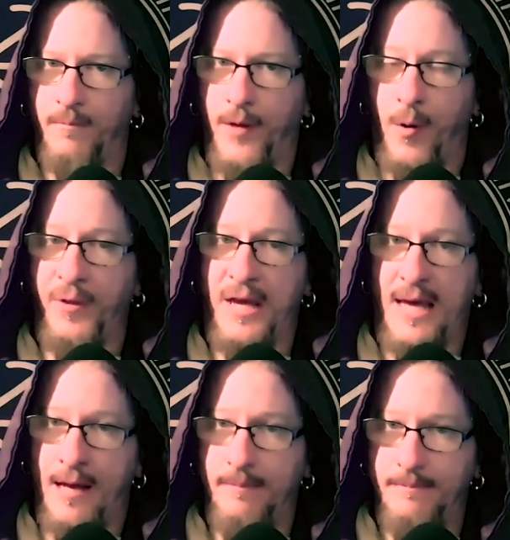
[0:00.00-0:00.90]
not only
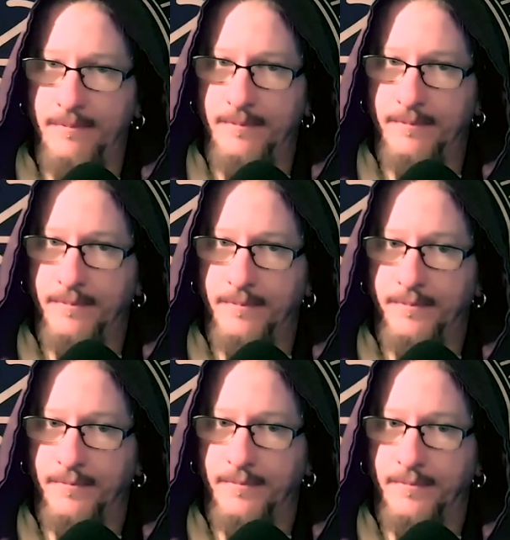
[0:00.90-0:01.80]
get
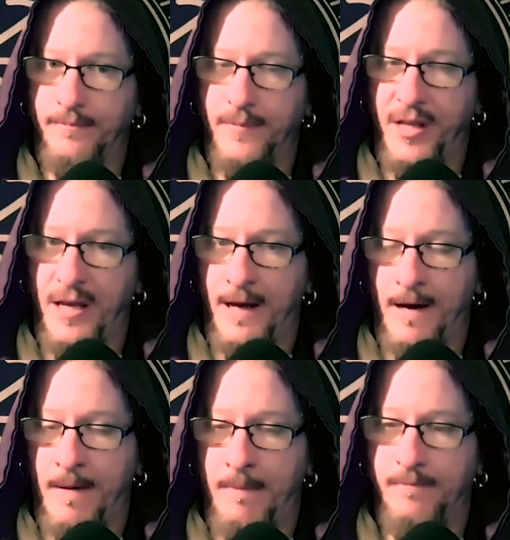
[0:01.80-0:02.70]
the,
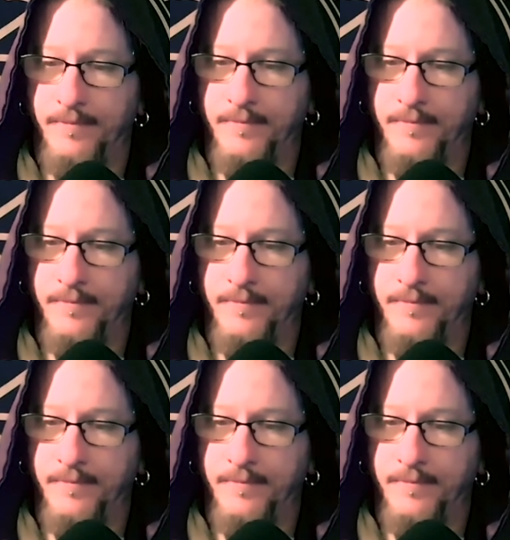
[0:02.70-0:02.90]
um,